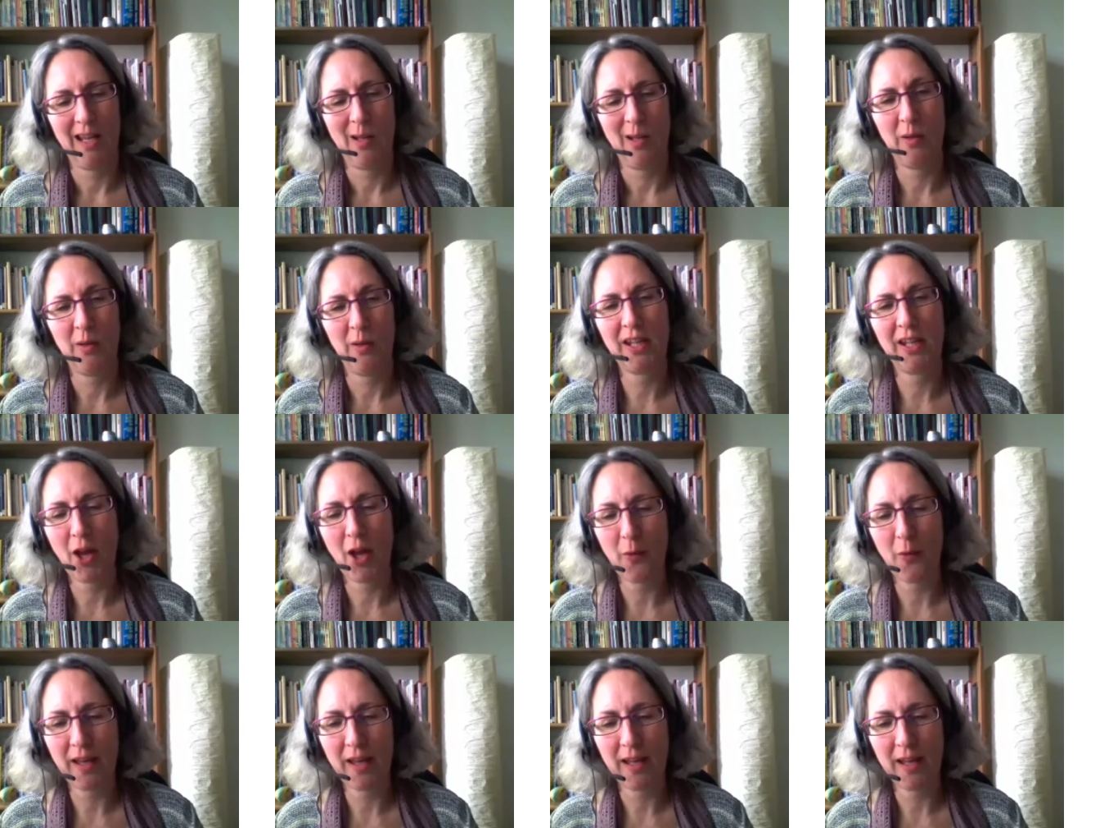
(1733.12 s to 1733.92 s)
We're
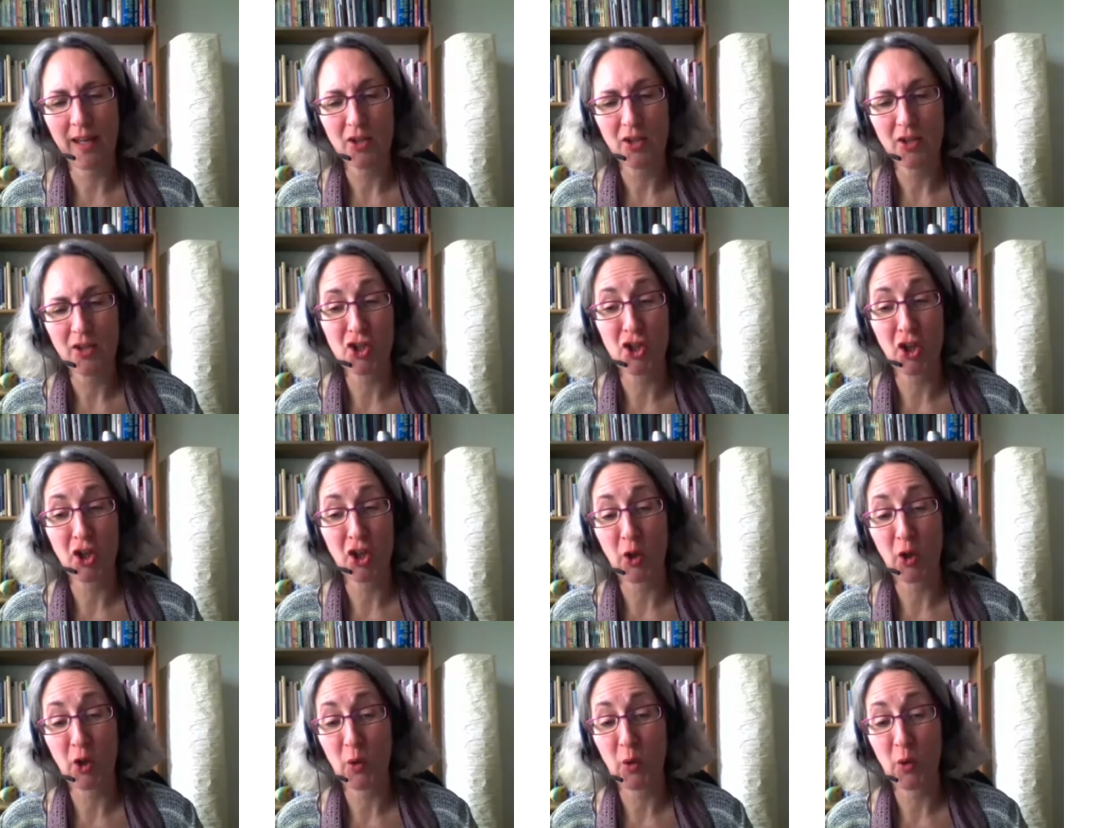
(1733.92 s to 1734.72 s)
going
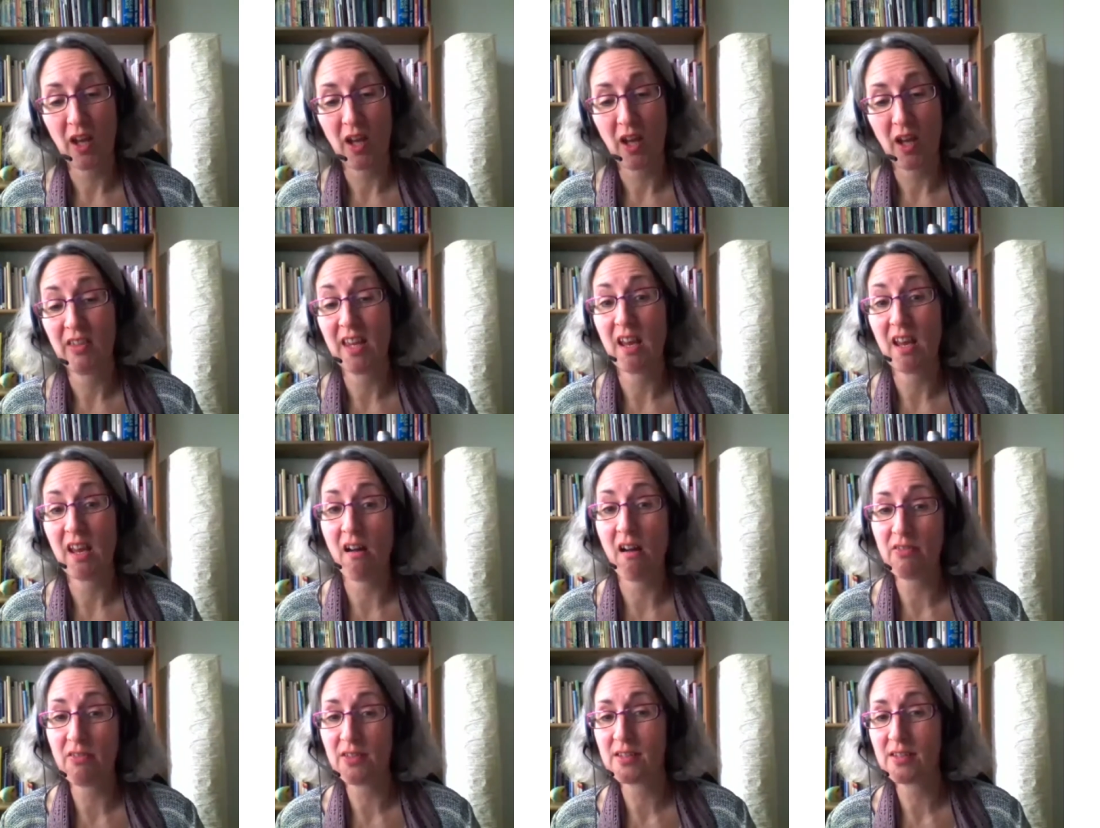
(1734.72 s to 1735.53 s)
to the
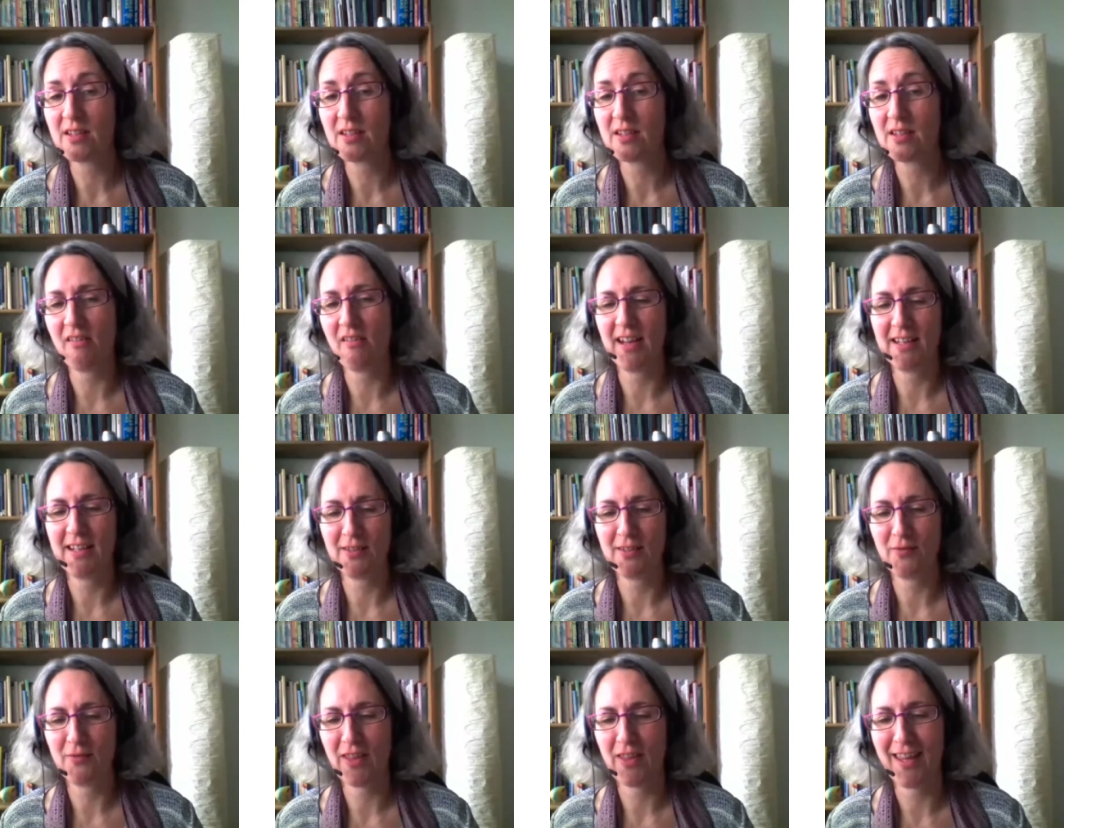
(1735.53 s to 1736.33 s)
other side
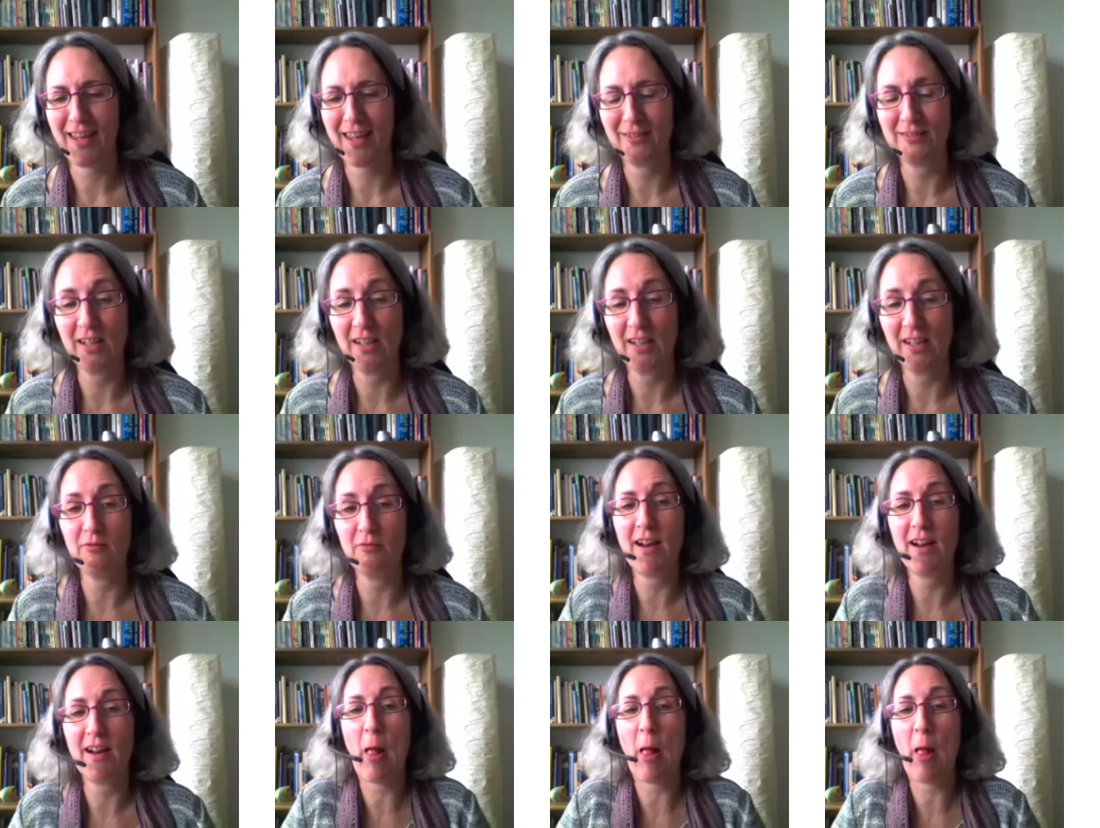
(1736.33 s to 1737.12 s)
of the hill,
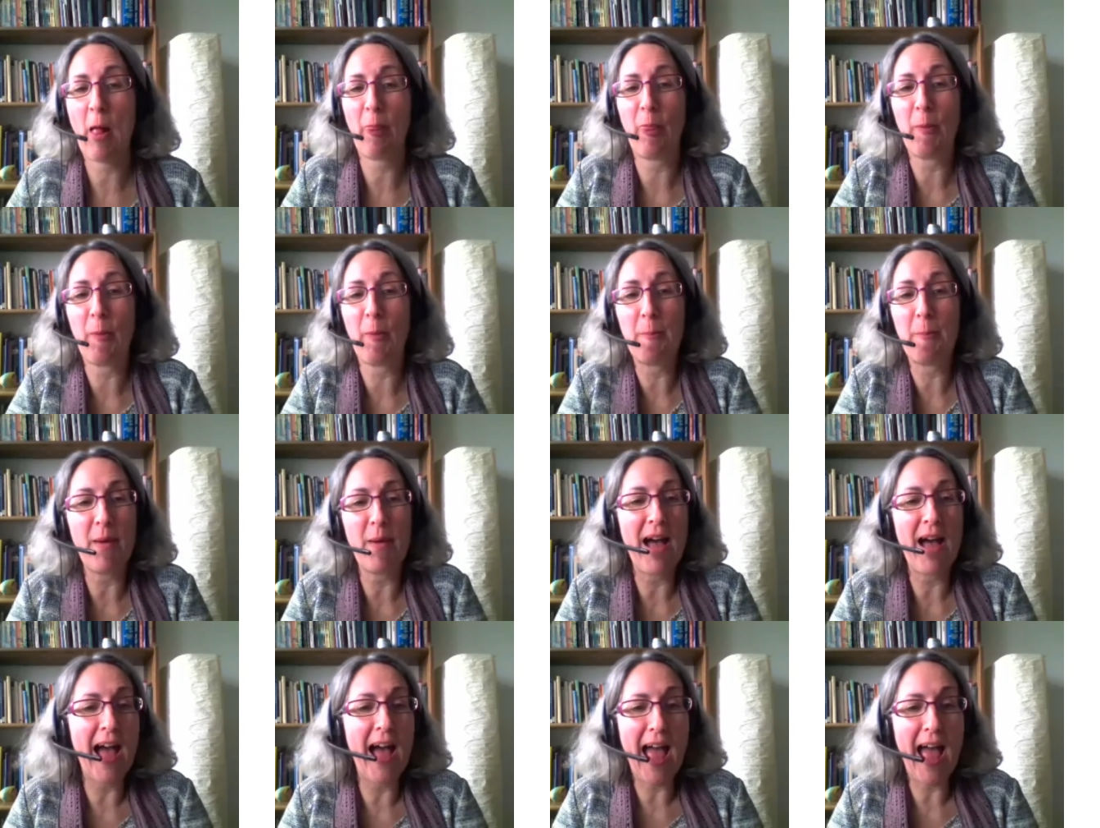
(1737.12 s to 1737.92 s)
around the
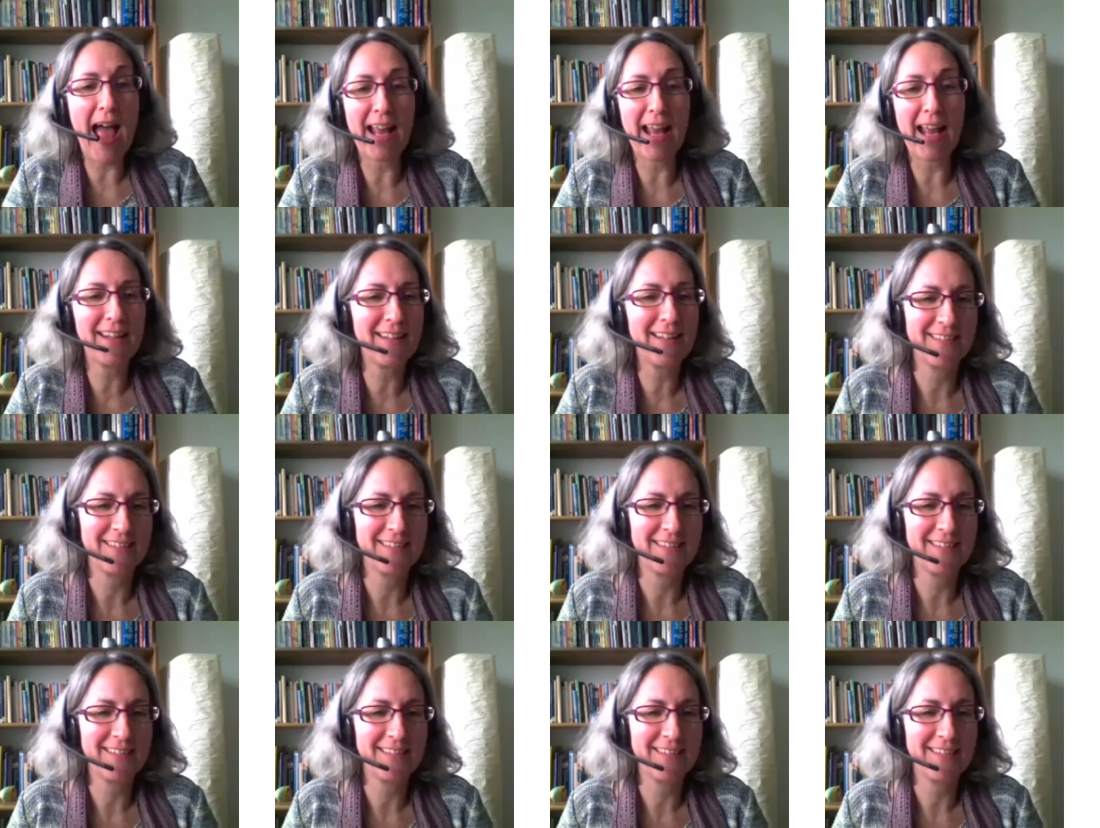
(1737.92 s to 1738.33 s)
back,